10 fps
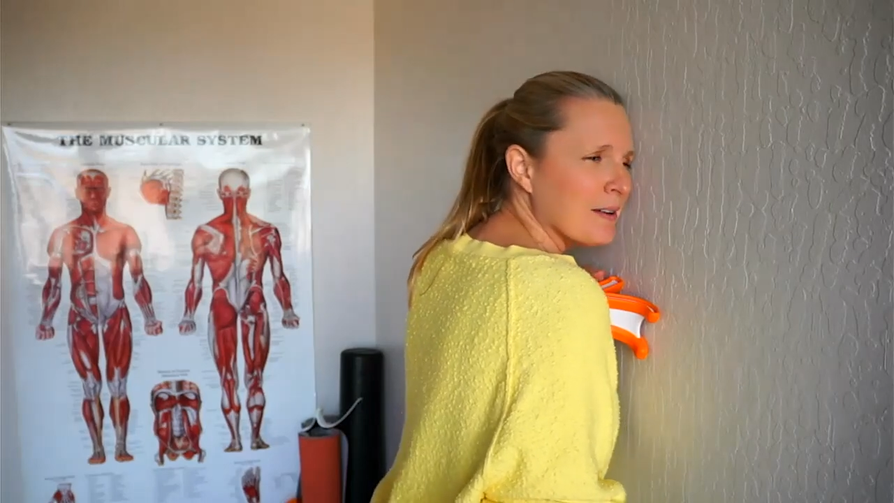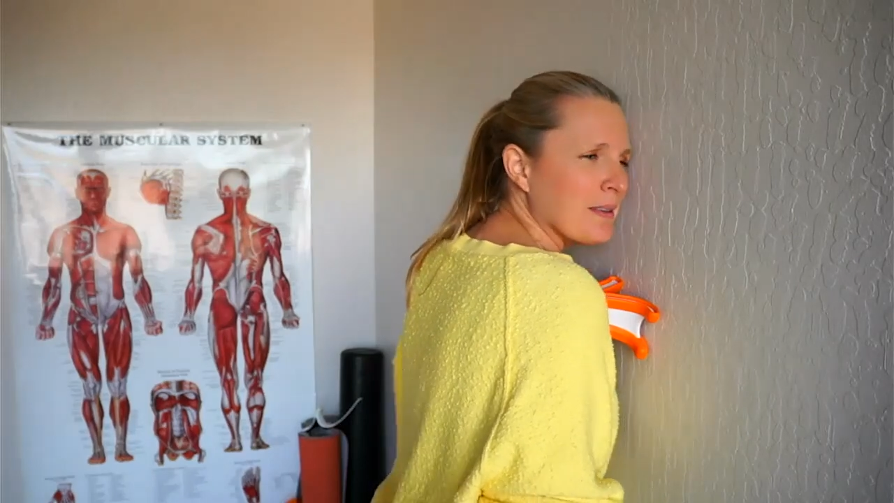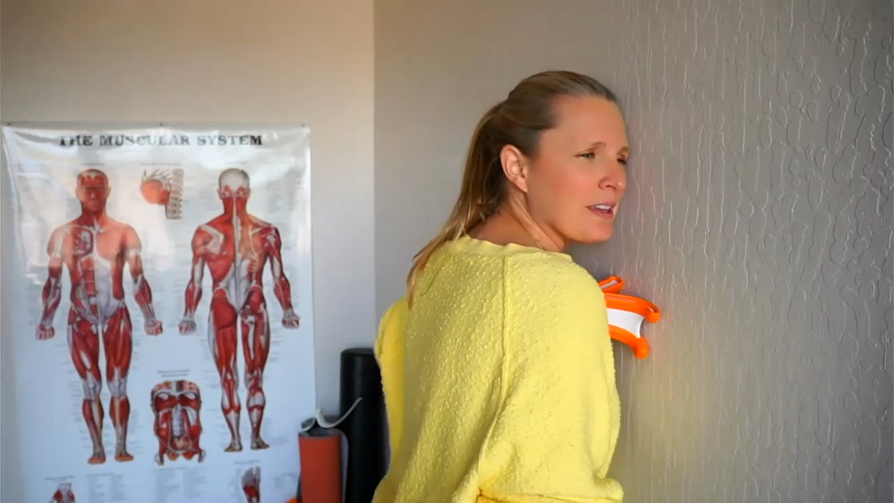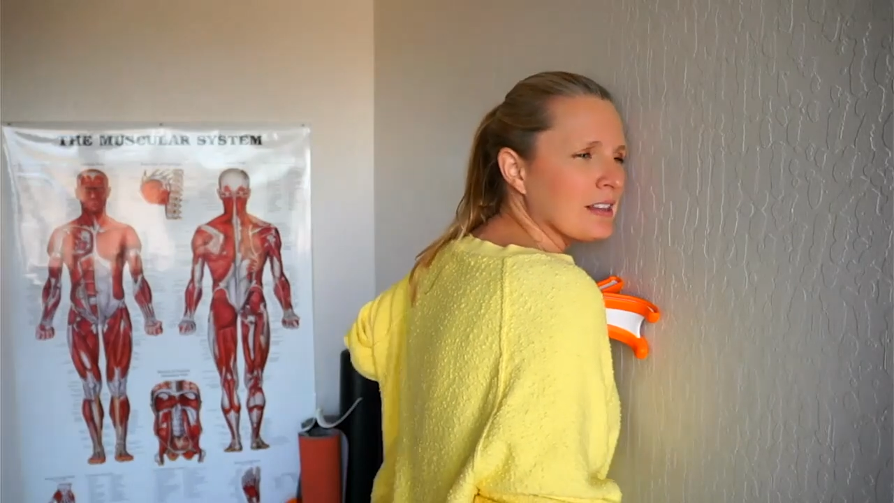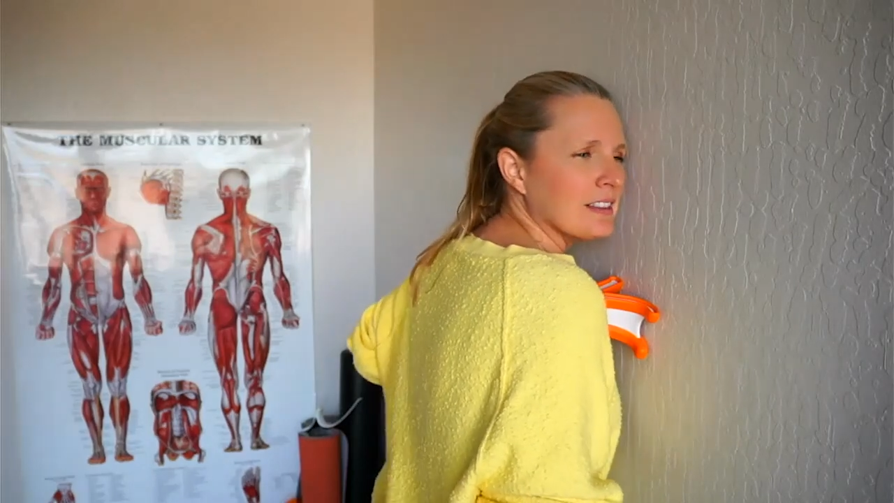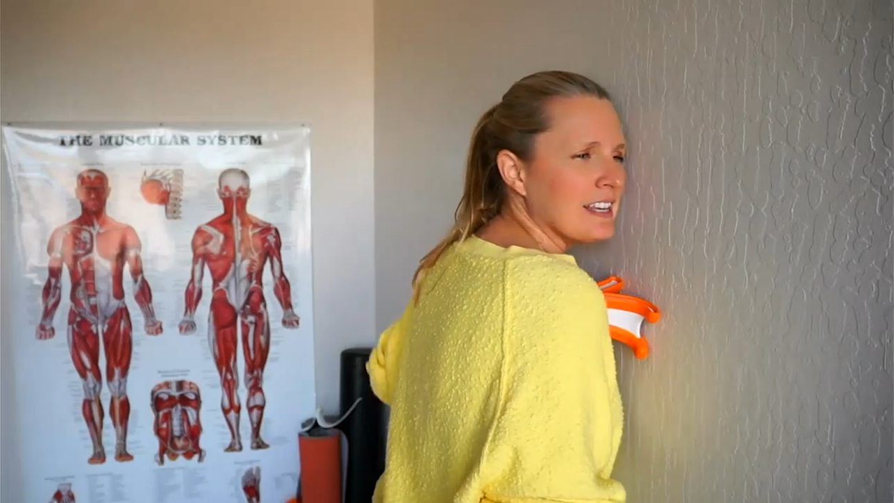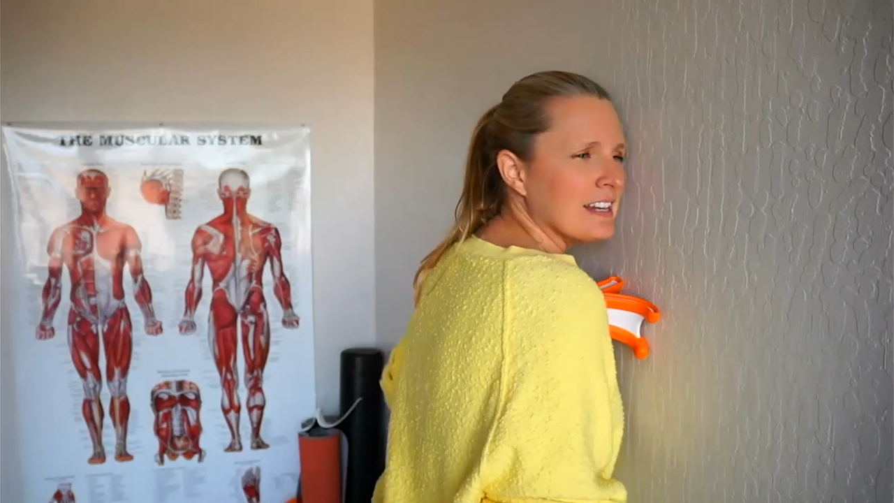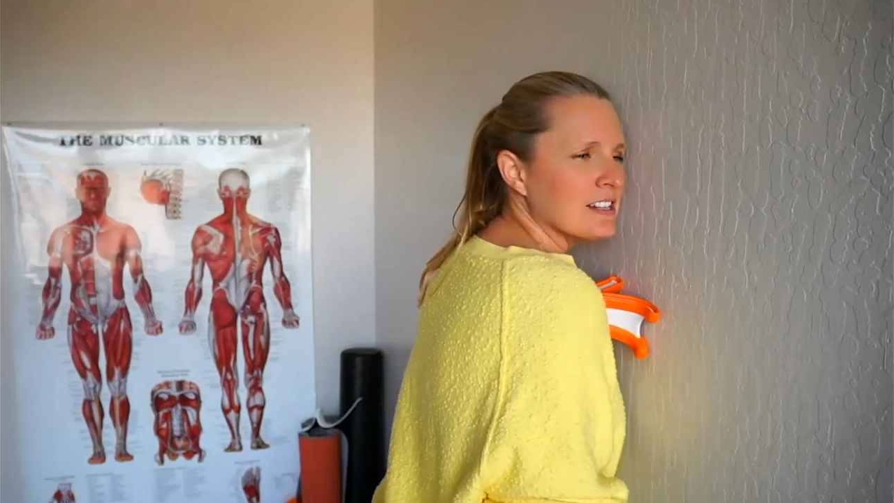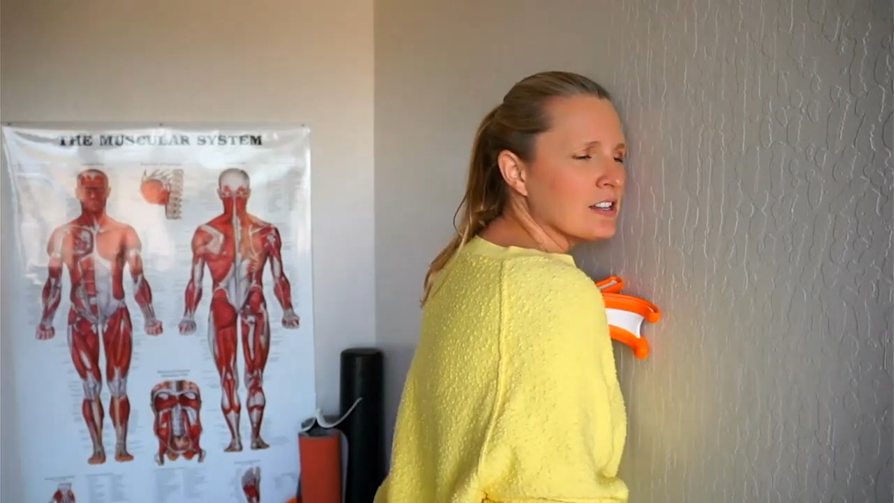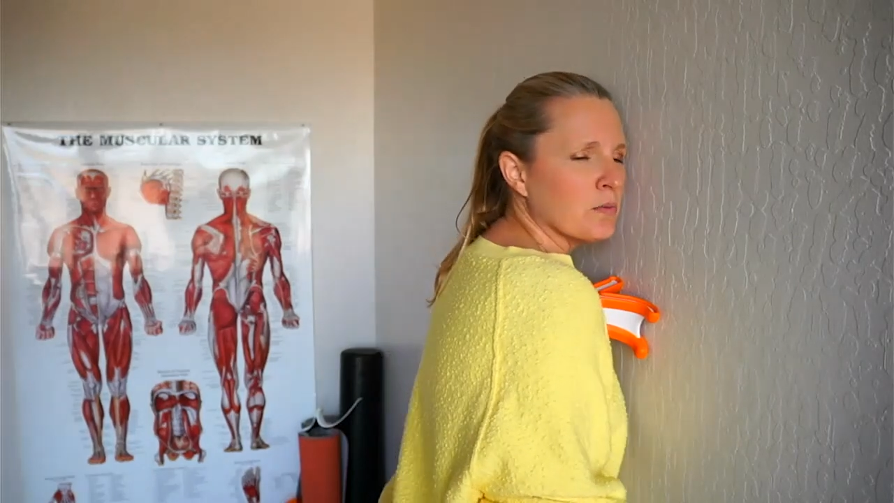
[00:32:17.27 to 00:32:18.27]
on the
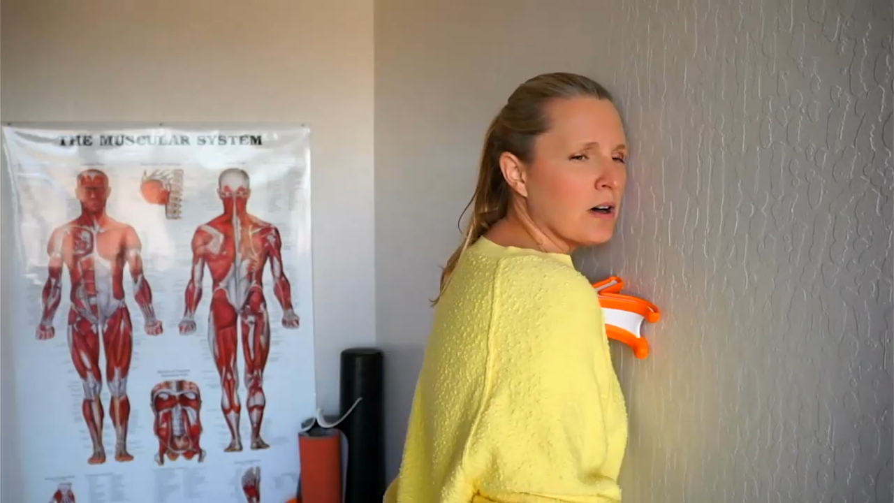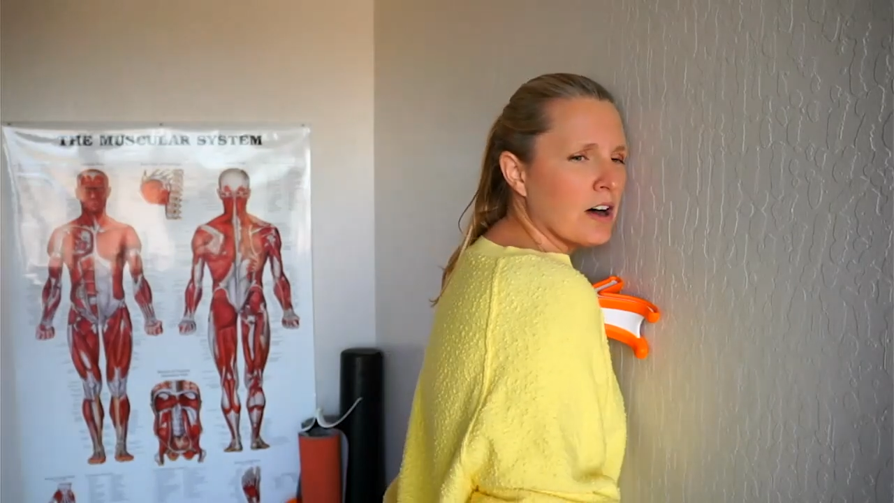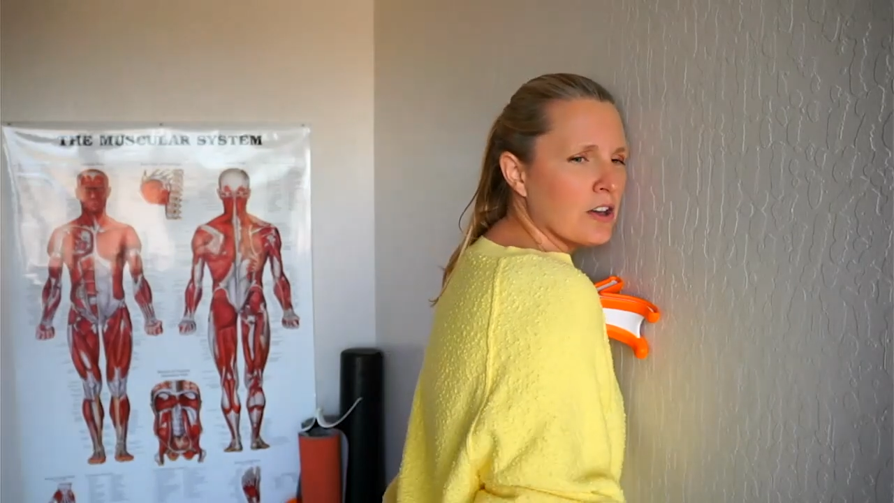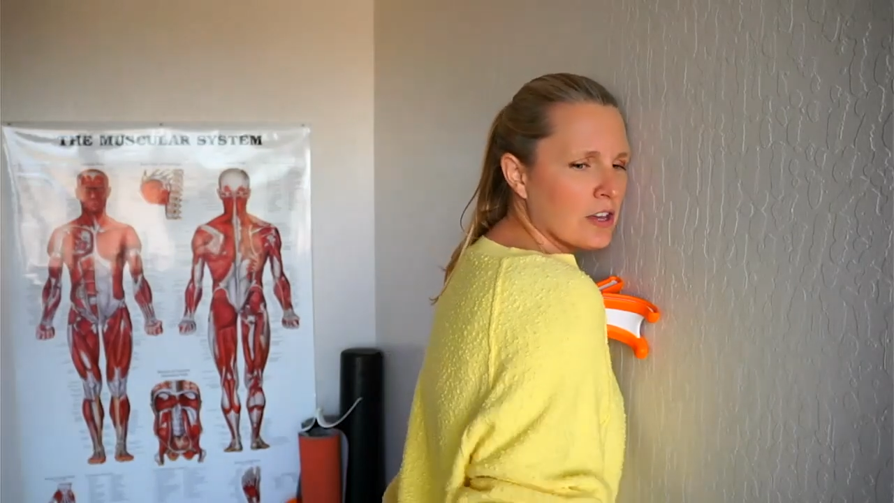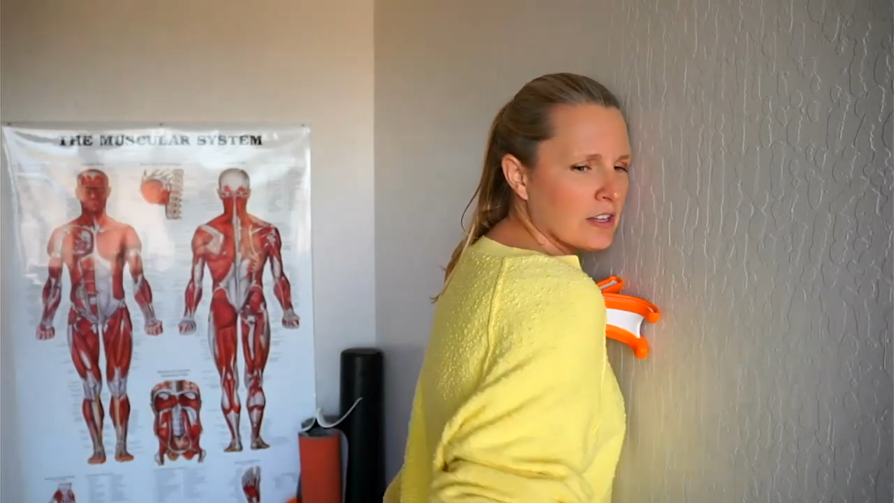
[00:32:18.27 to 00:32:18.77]
pec minor,